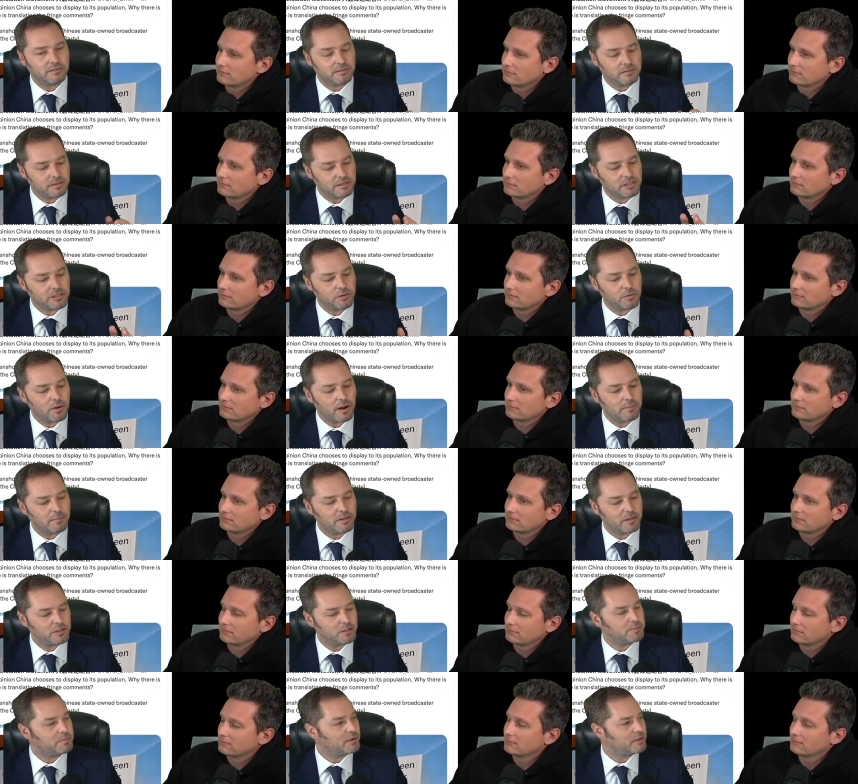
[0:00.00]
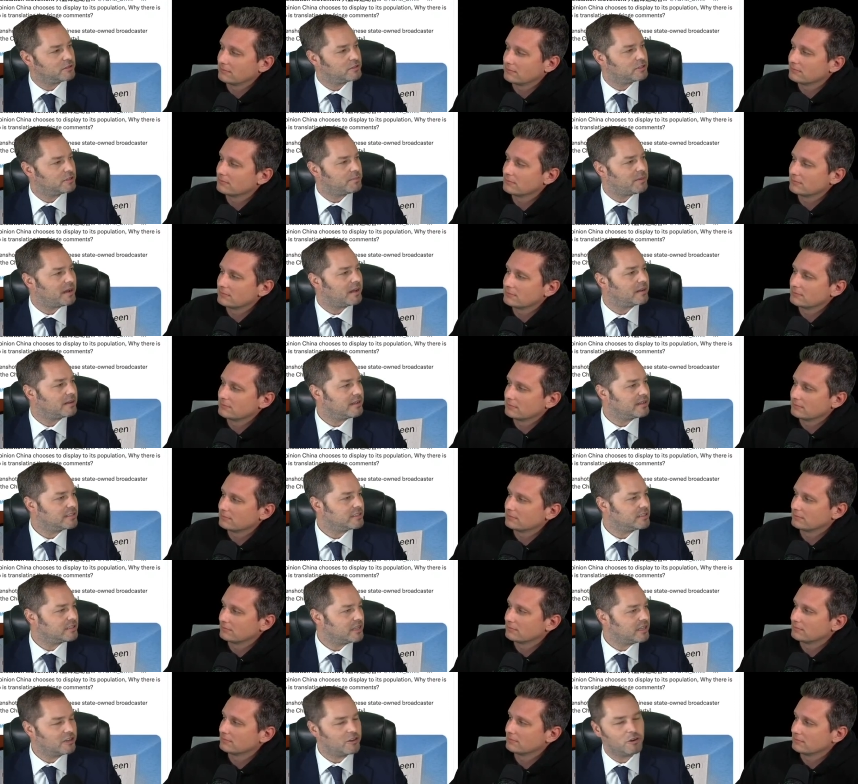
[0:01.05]
Speaker 1: scrub those posts about let's
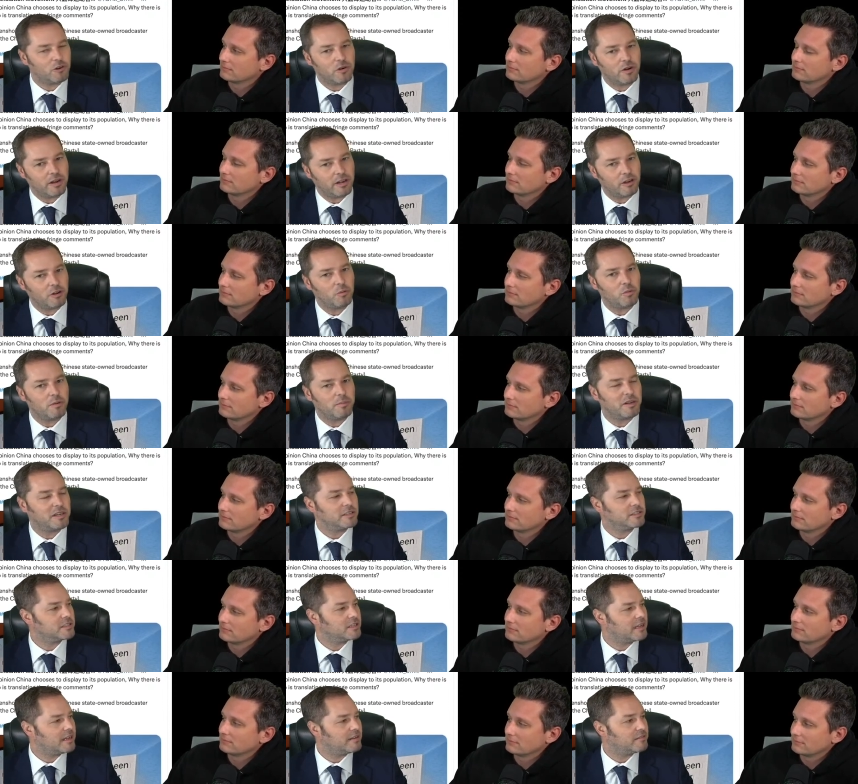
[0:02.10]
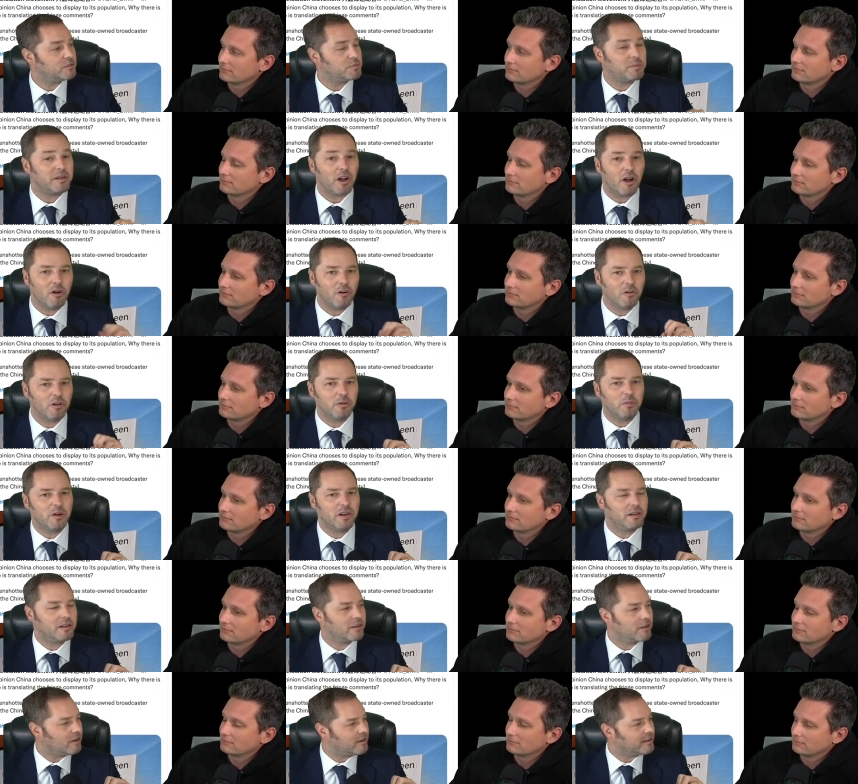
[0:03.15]
take Ukrainian women as slaves, but only when it
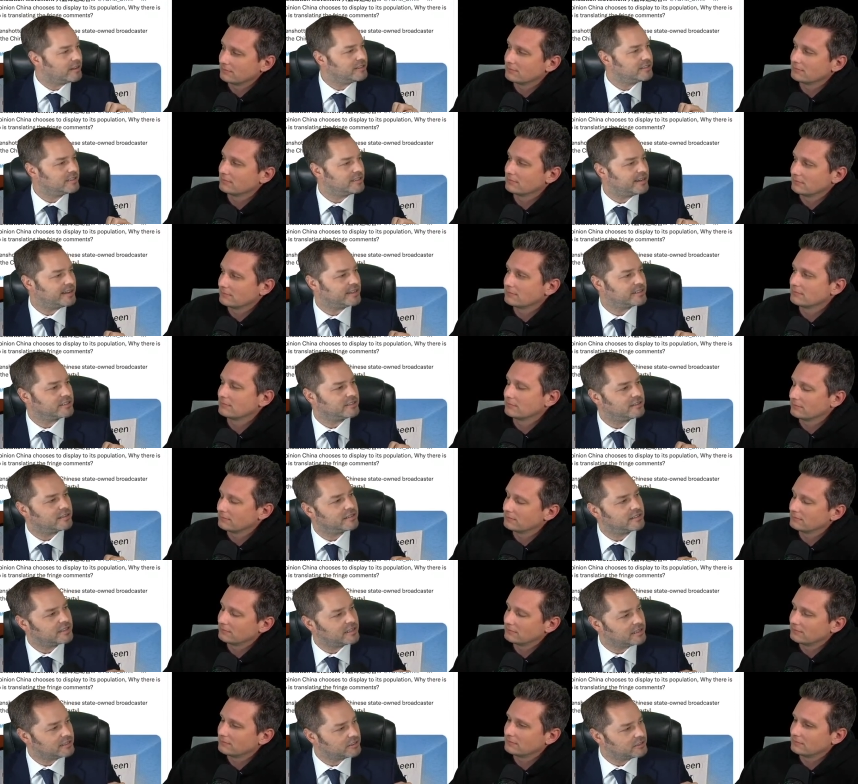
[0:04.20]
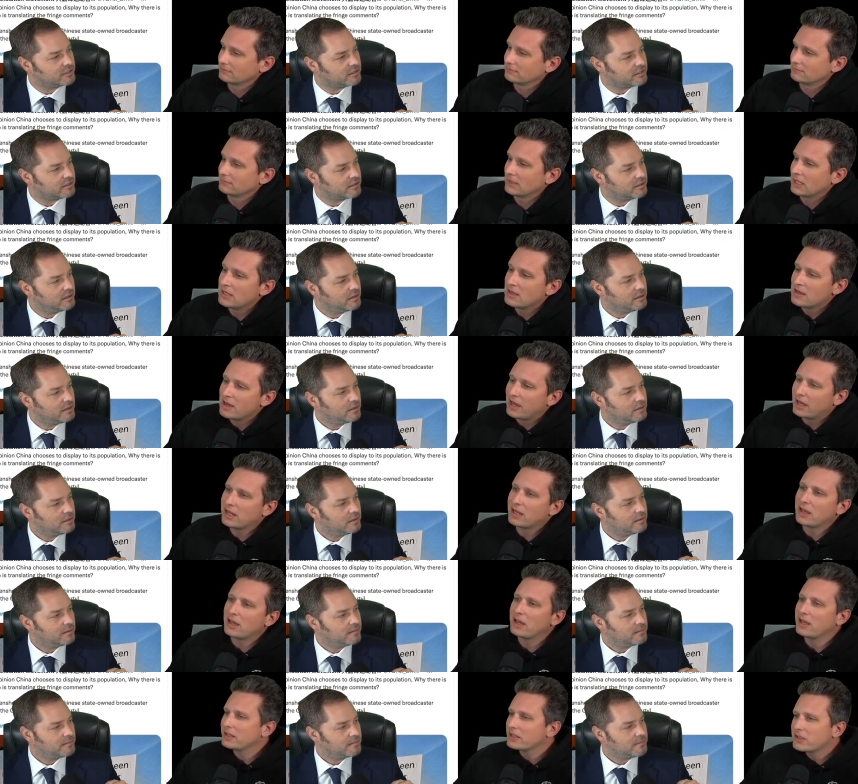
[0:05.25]
got international attention.
Speaker 2: And it,
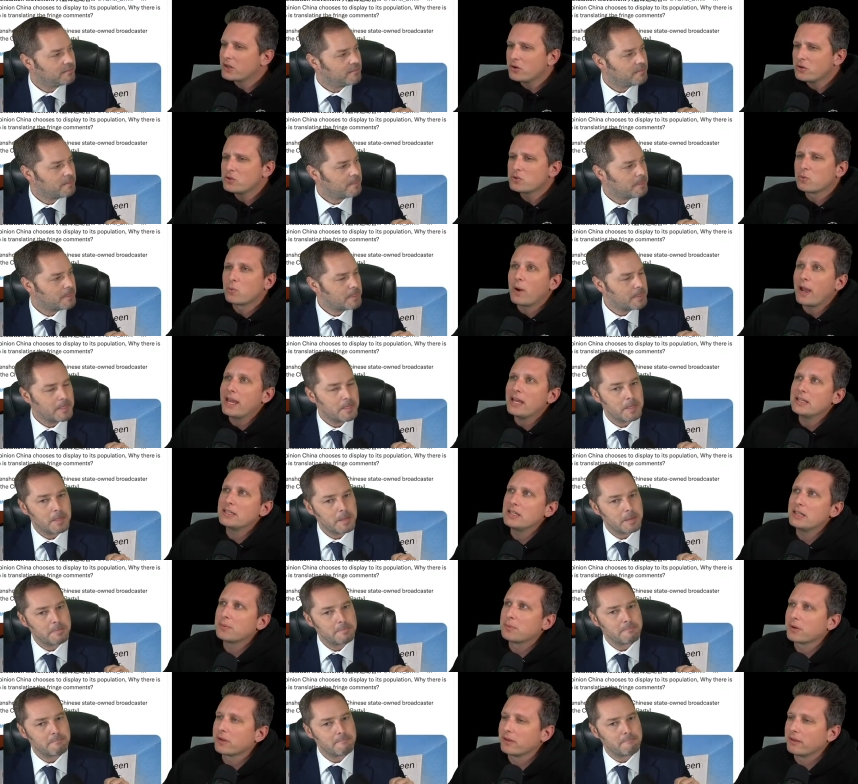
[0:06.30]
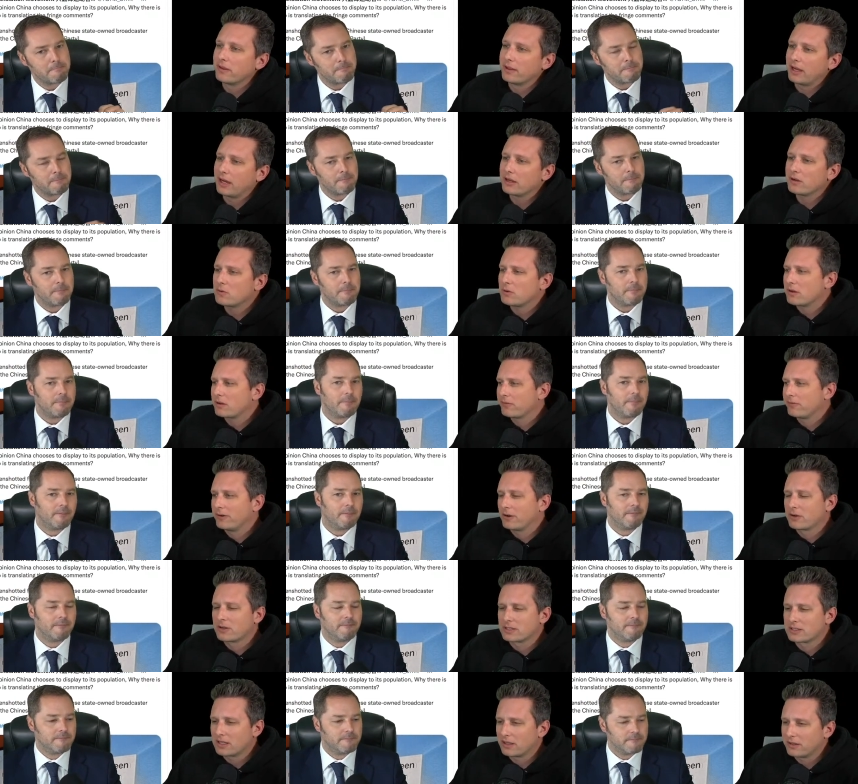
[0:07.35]
it goes way deeper than that. I don't want to
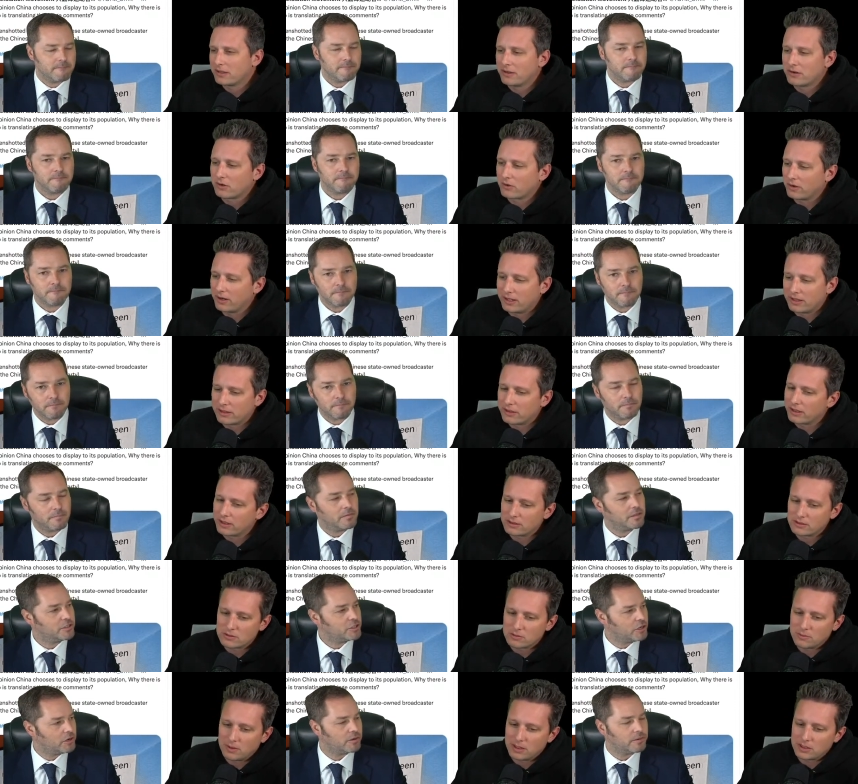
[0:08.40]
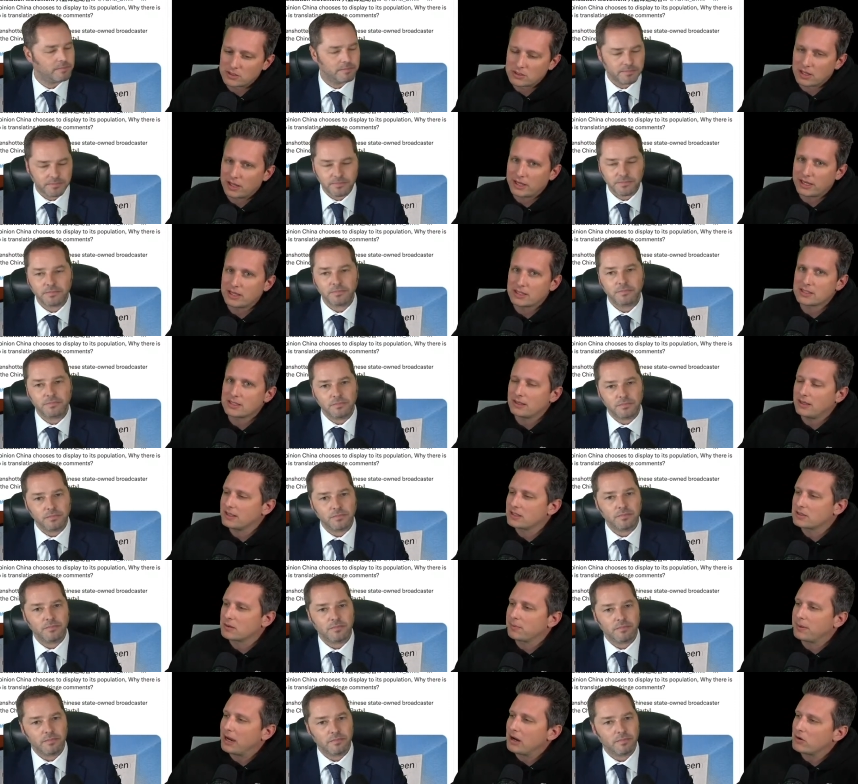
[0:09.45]
focus on the Ukraine thing too sure. much. Like it's it's
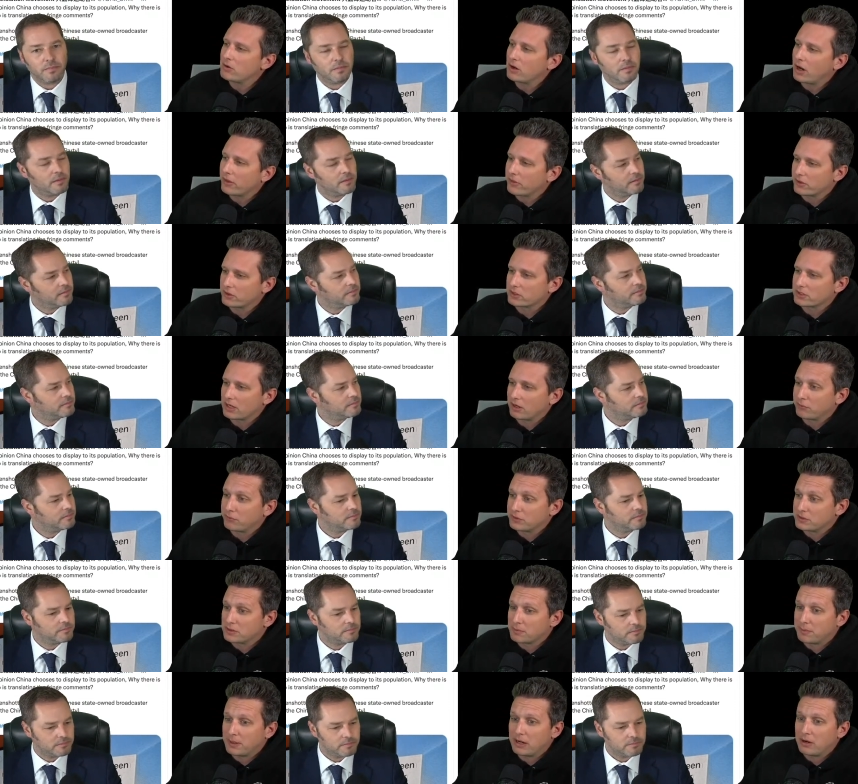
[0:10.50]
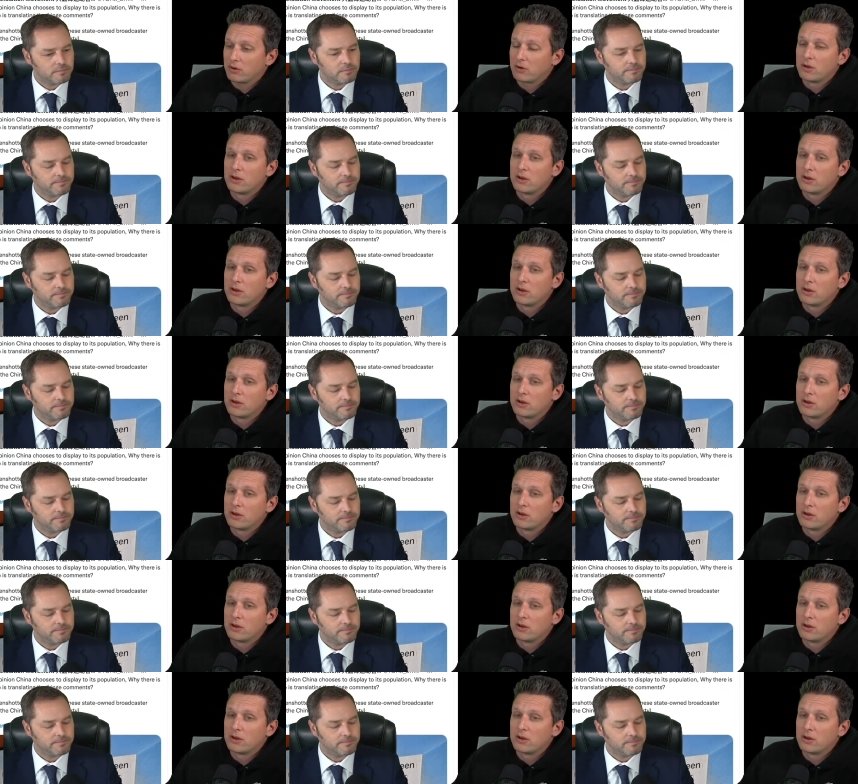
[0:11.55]
about other stuff. It's about